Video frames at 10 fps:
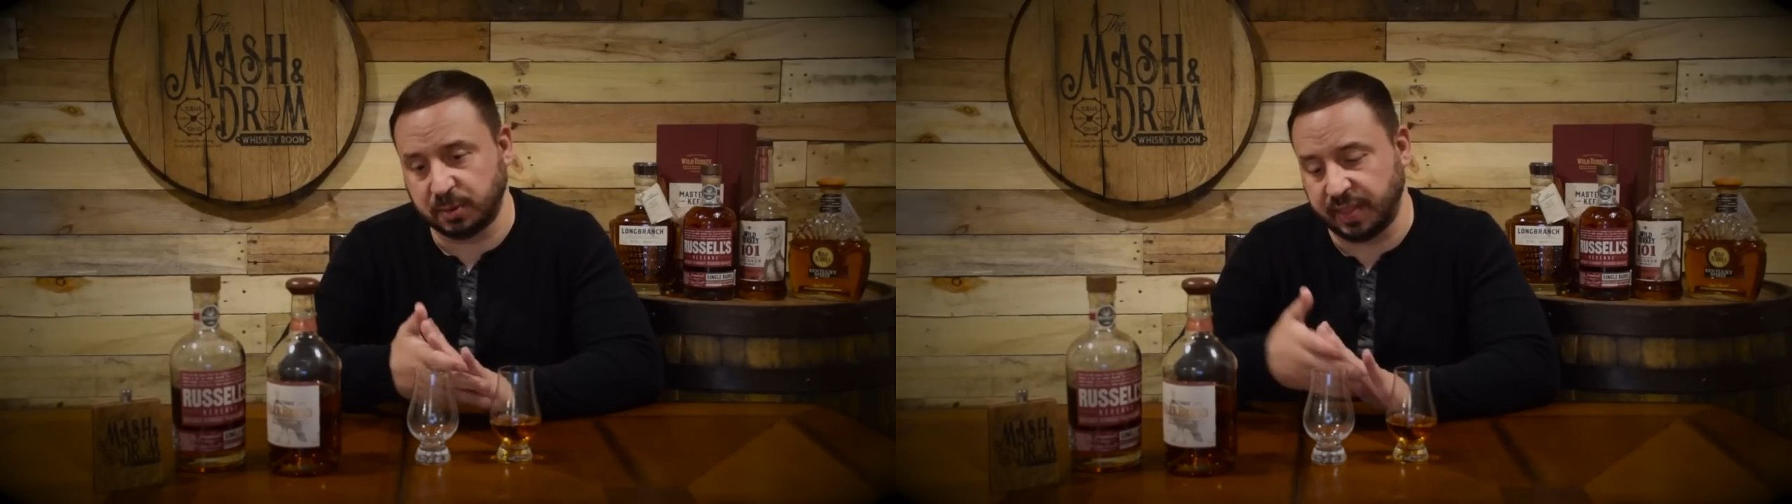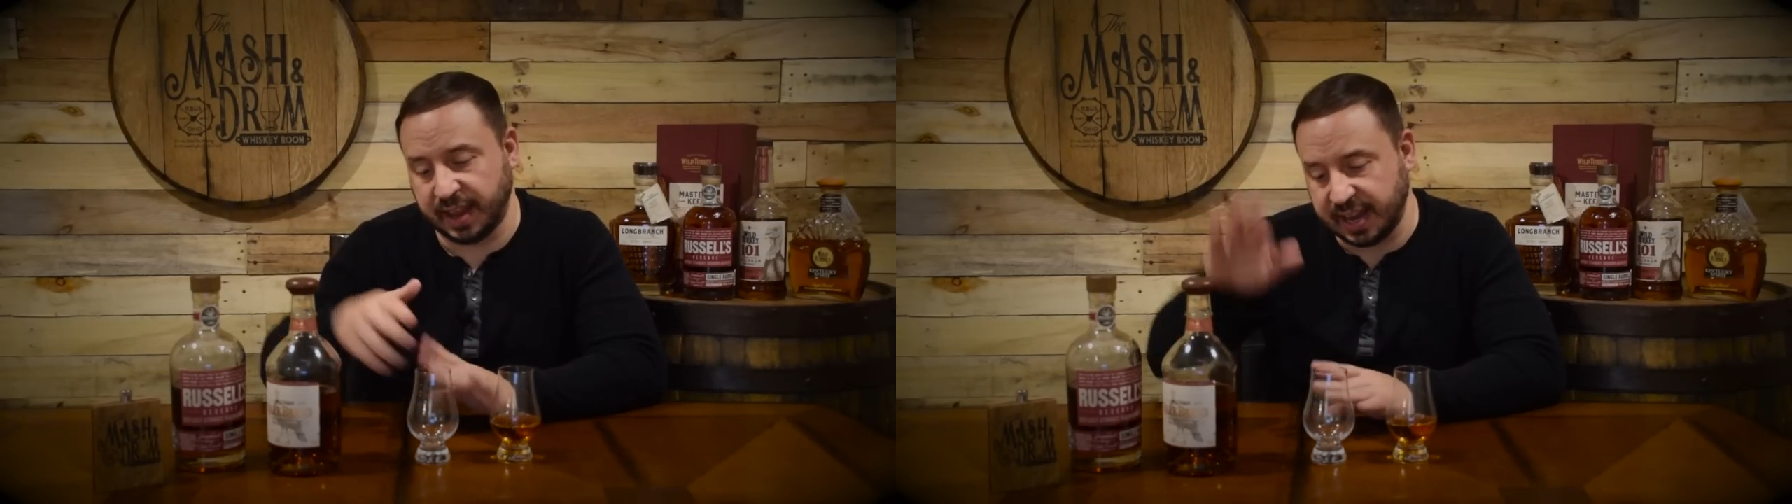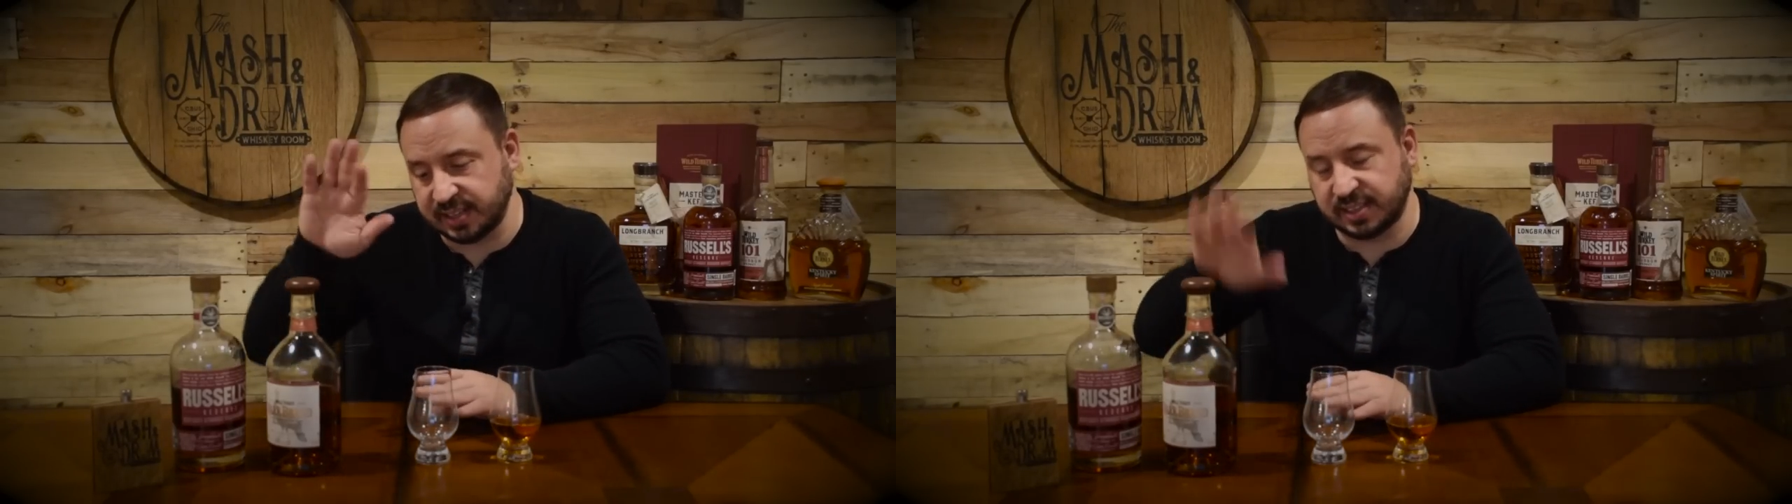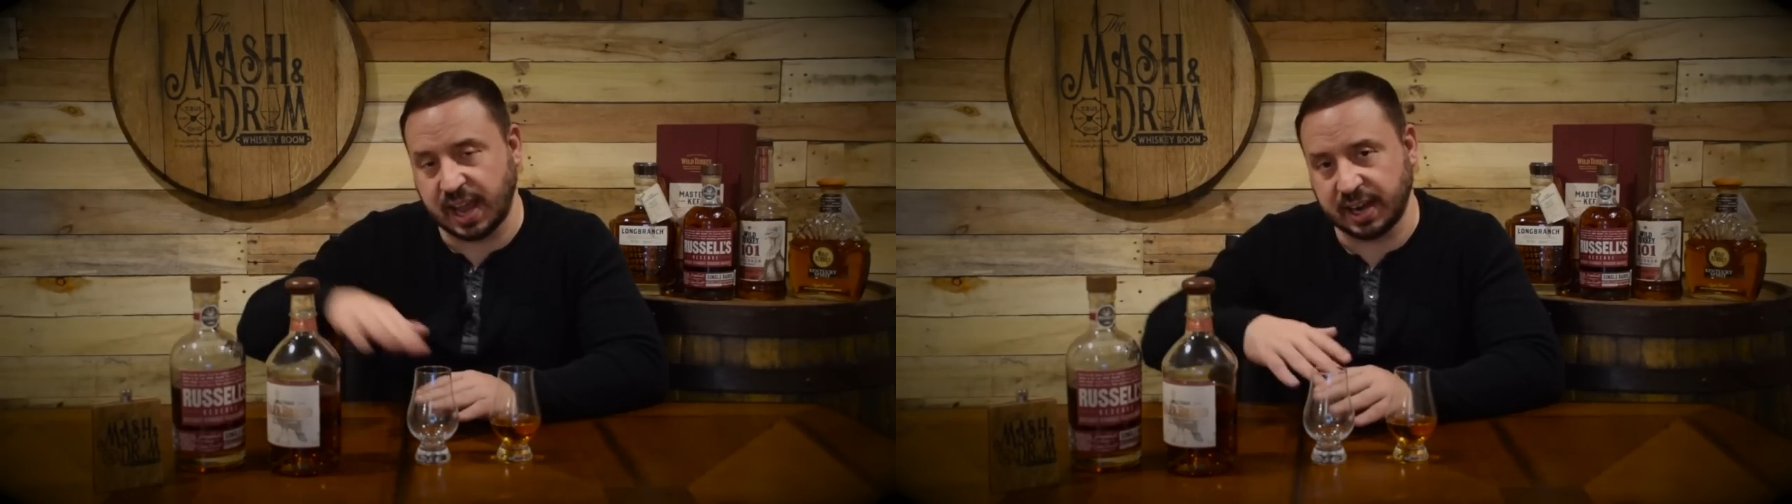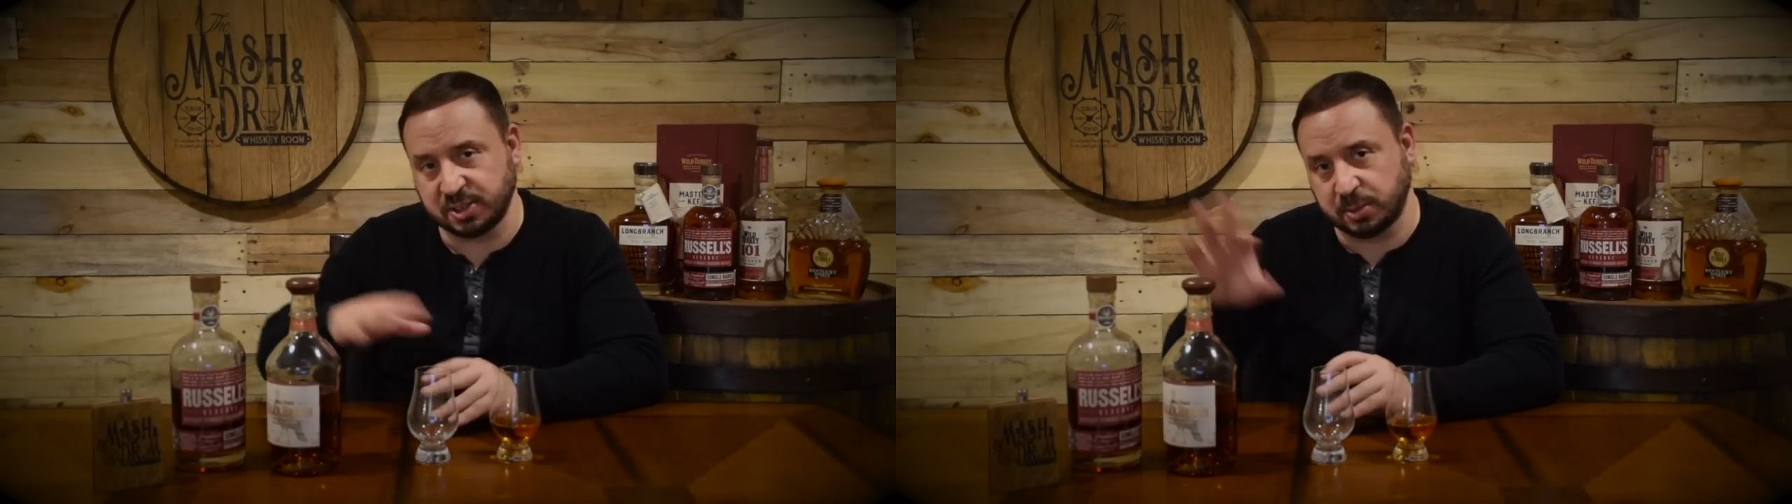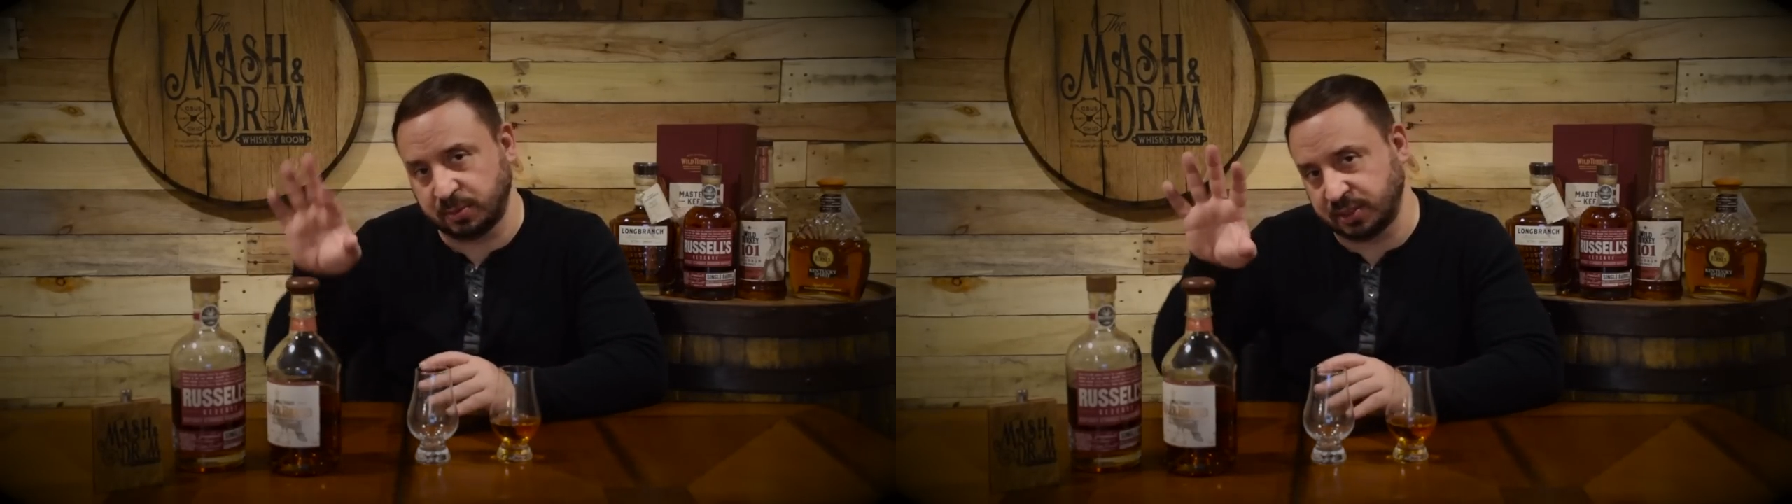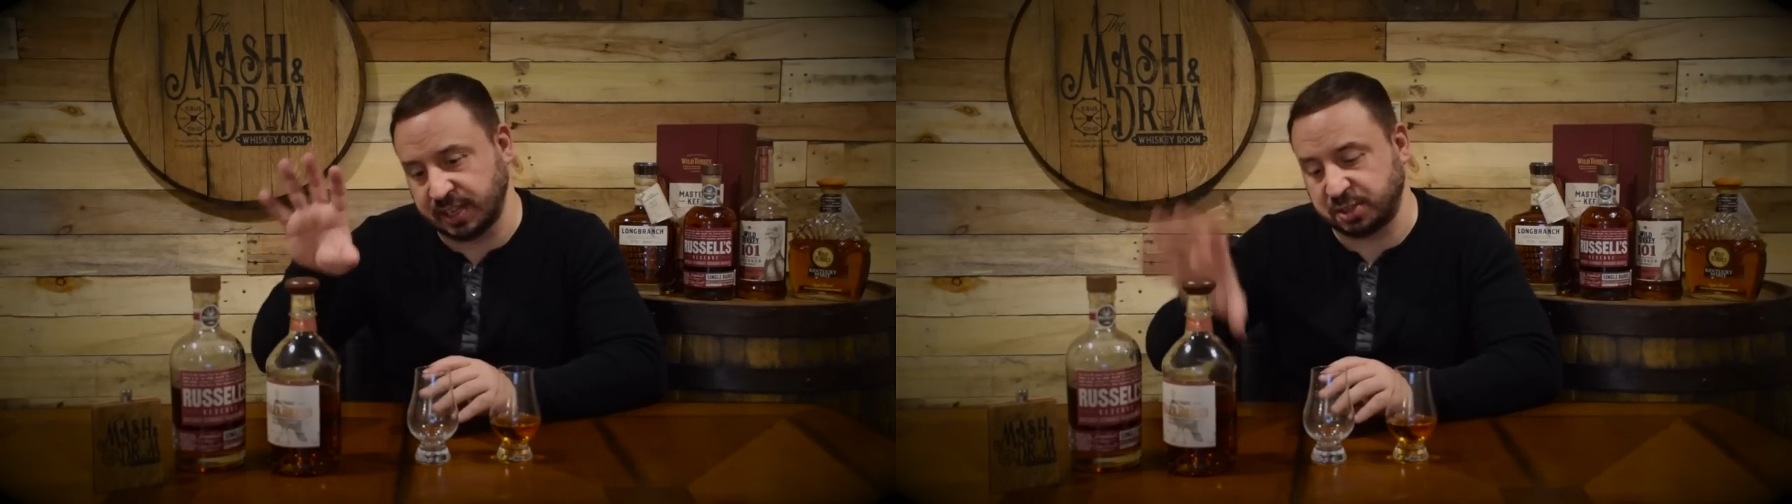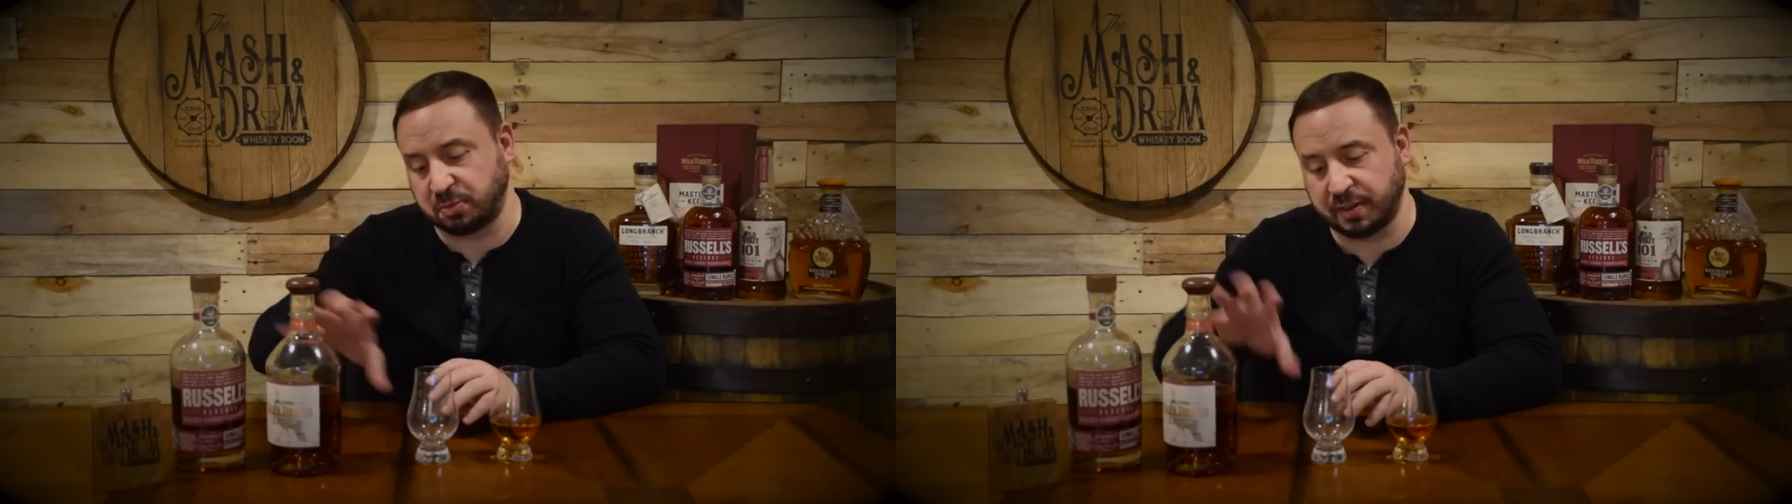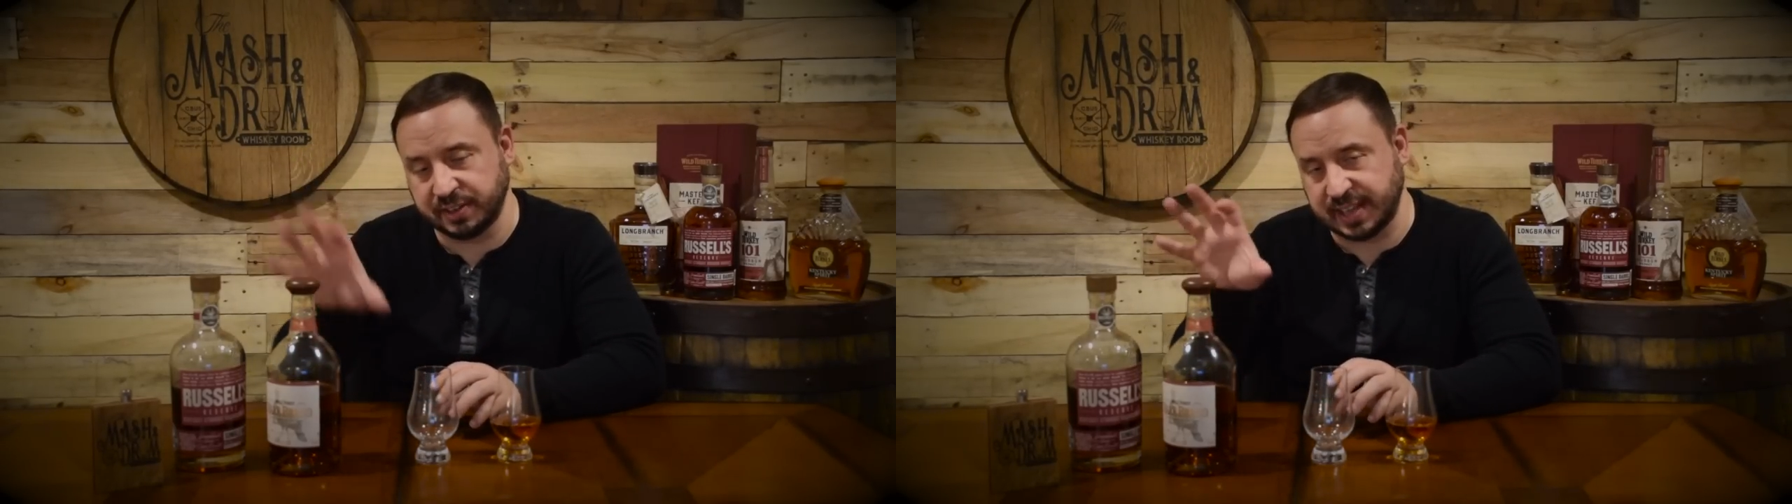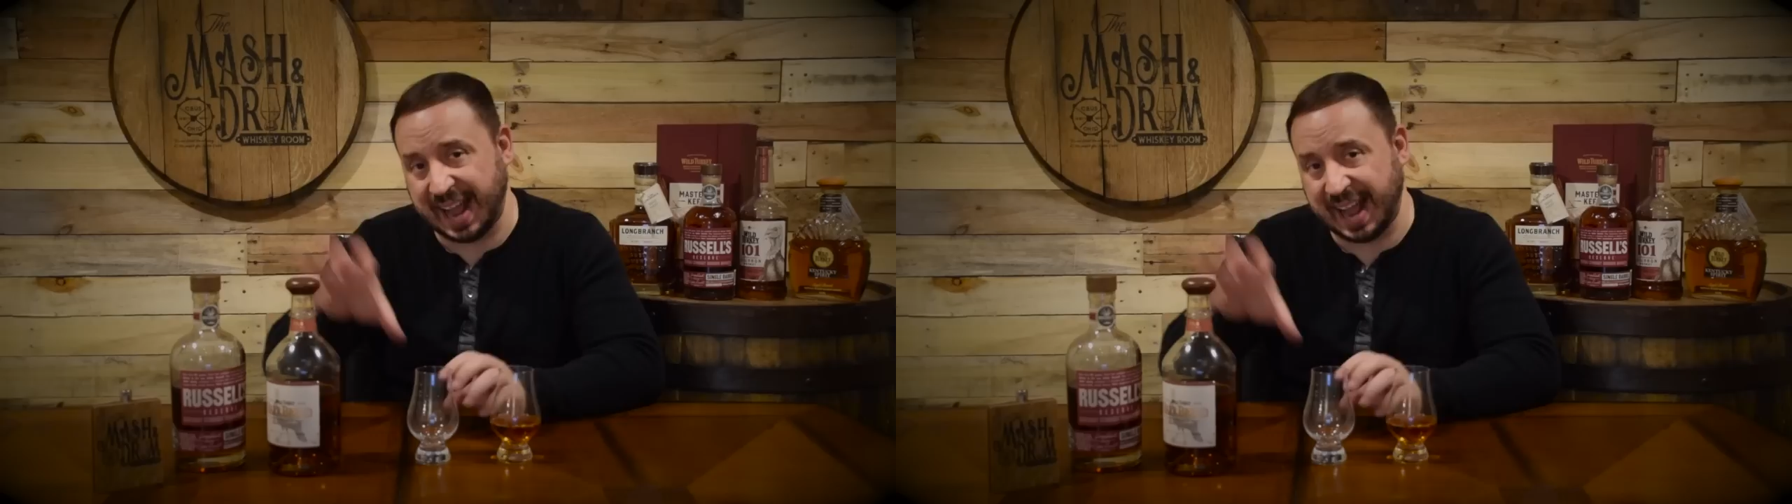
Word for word: where that inside is almost as rough as